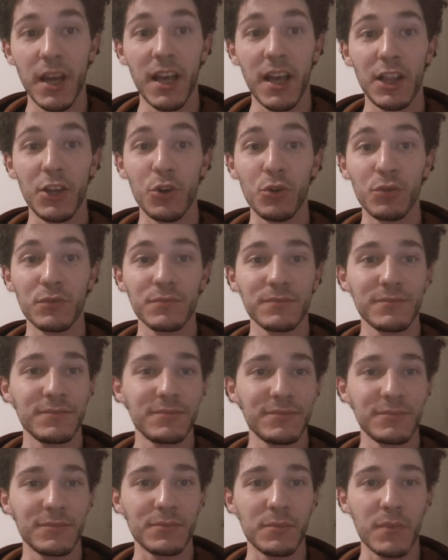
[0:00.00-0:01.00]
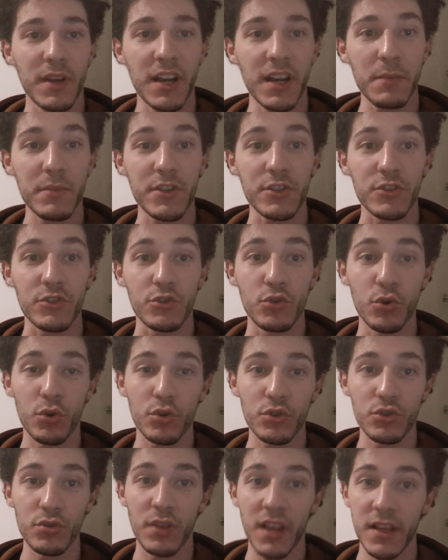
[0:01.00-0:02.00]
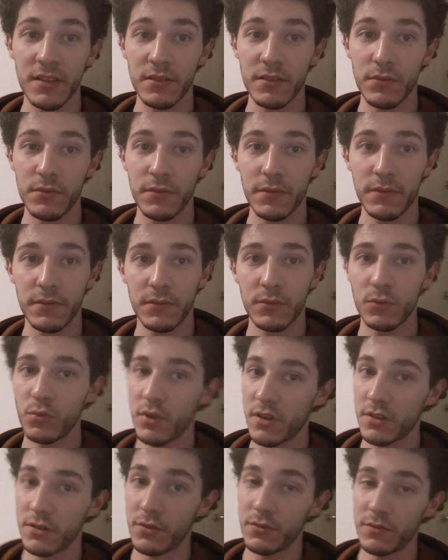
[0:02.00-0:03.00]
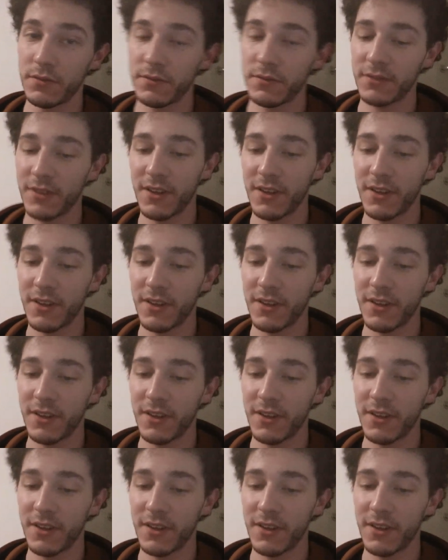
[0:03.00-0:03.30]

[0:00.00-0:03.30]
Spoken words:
Hello, my name is George Lazarov.